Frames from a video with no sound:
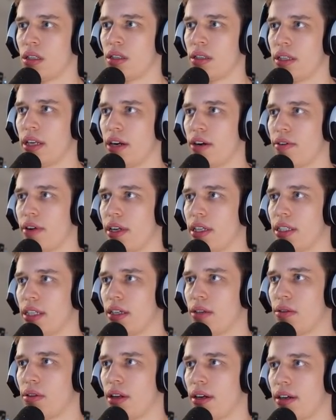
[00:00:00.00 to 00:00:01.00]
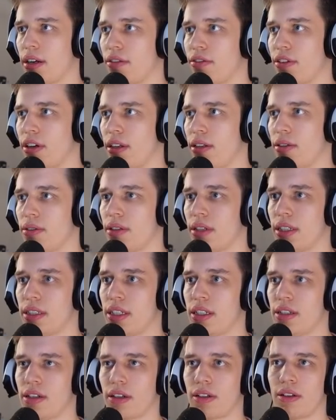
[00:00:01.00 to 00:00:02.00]
I already say good luck, have fun? Or is
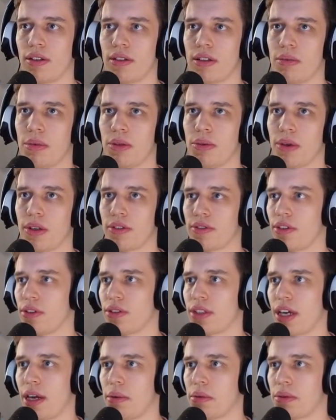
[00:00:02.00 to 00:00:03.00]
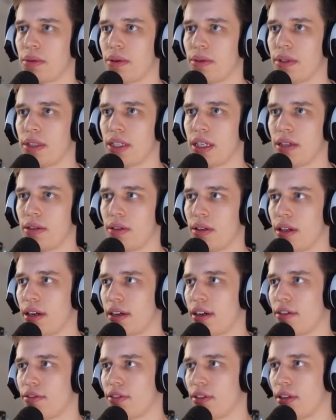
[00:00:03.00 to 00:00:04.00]
this not going to be one of those games where we say good luck,
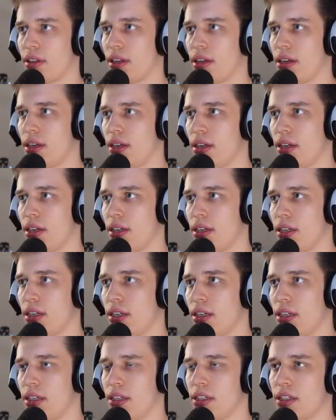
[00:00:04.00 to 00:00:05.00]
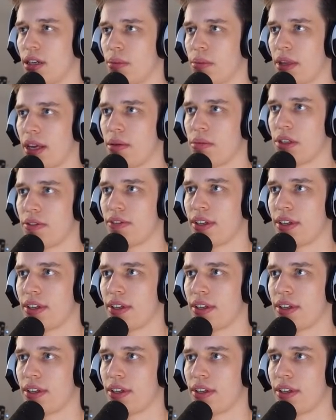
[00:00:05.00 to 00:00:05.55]
have fun? Sometimes if